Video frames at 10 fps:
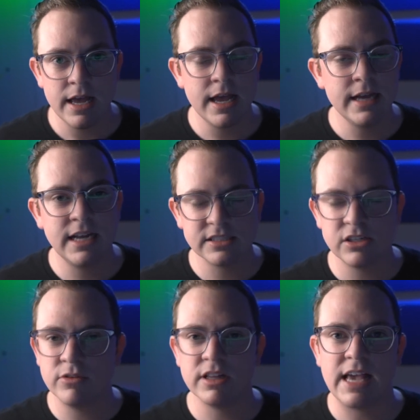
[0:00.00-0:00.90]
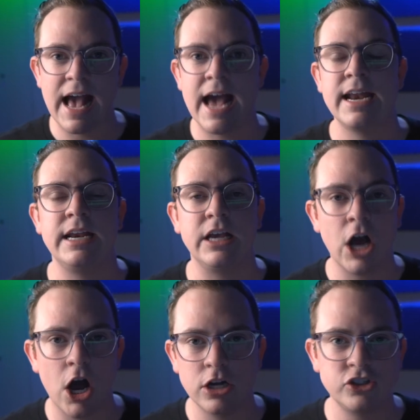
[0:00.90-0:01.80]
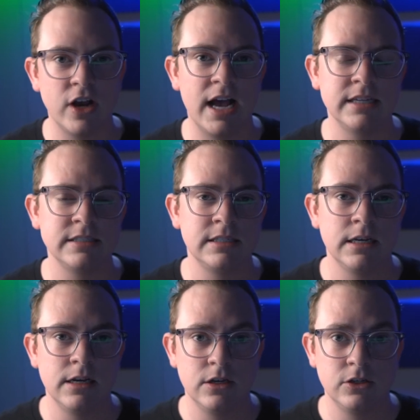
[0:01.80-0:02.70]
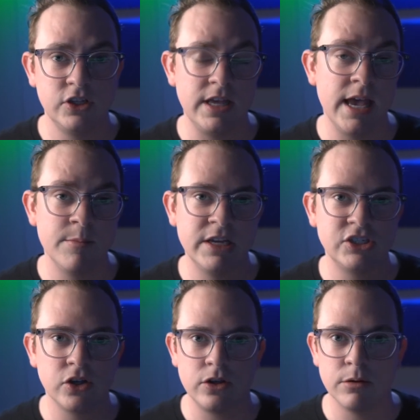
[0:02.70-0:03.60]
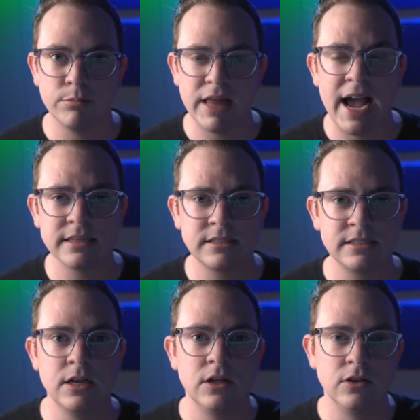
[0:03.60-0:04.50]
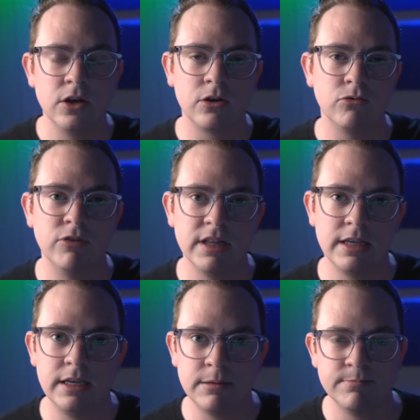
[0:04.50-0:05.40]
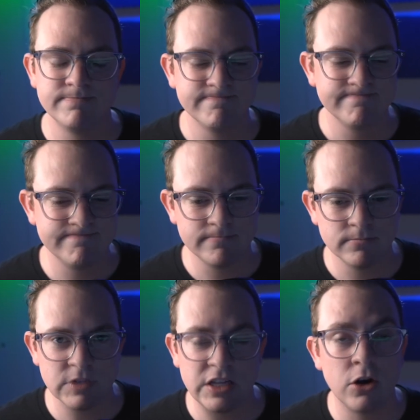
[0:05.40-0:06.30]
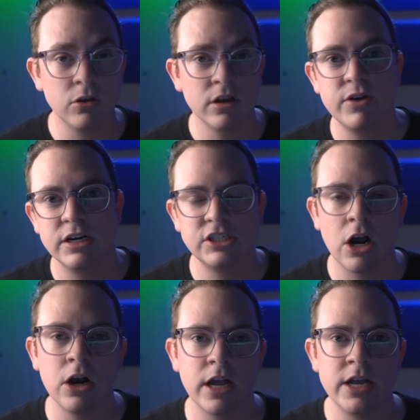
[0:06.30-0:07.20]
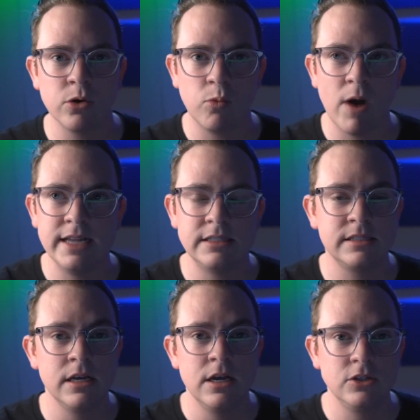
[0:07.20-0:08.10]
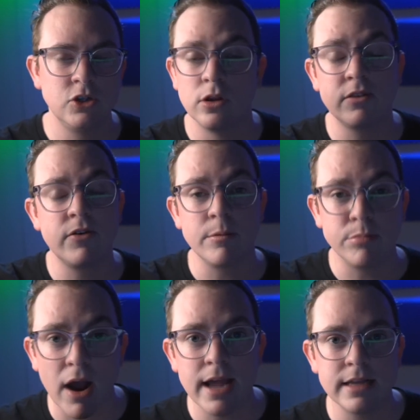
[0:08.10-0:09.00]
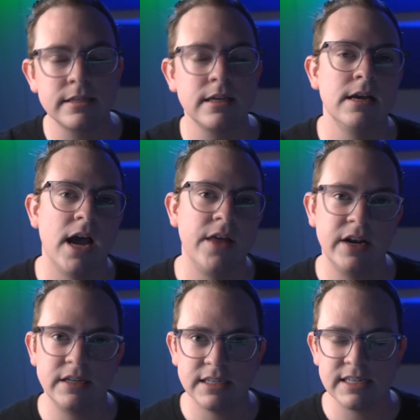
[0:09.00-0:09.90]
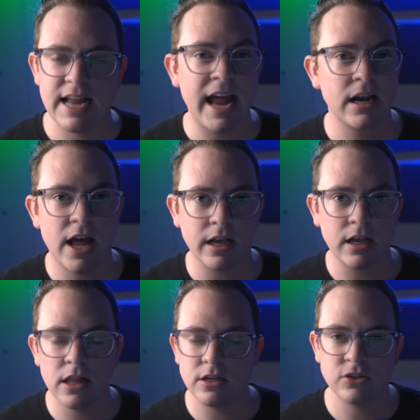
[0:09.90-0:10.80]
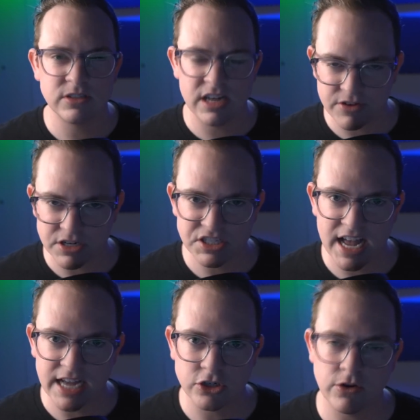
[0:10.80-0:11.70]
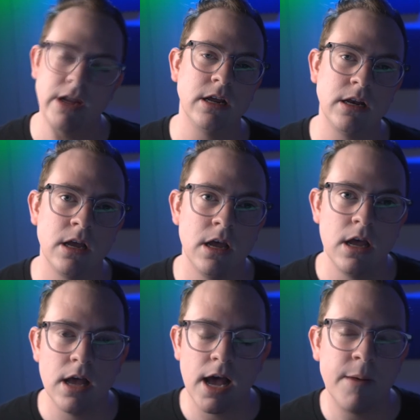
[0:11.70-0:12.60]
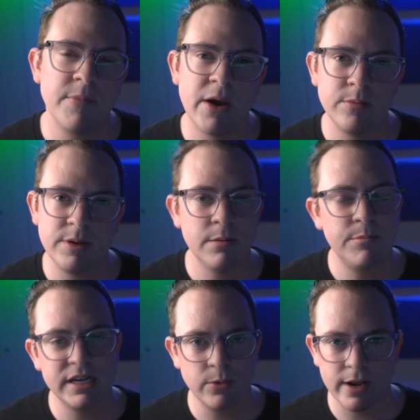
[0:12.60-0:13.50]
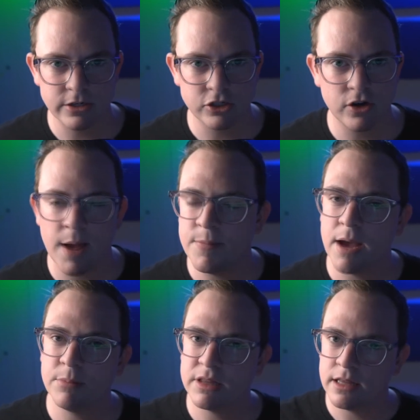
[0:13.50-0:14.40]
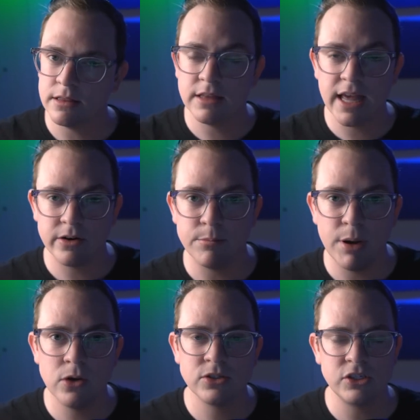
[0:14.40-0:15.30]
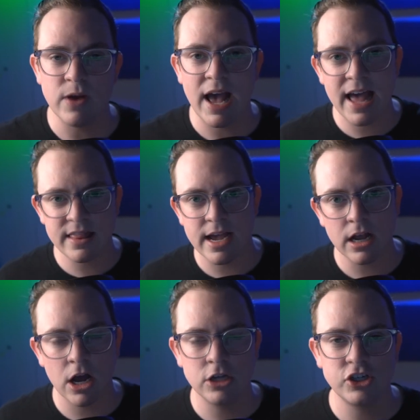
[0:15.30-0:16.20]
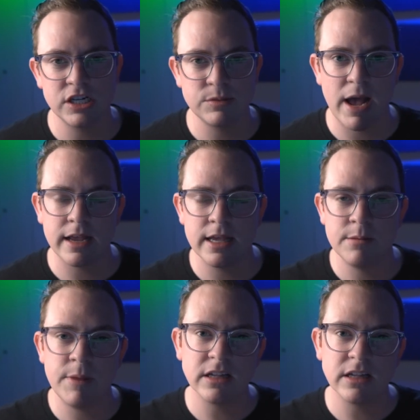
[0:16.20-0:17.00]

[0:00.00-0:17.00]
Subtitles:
it doesn't really add any contrast to the image. So your blacks look really, they don't look very dark, and your whites don't look very bright, and then it doesn't add a lot of color, so it's not very saturated. That would be the best way to describe that. But then later in post, you add that contrast back in, make it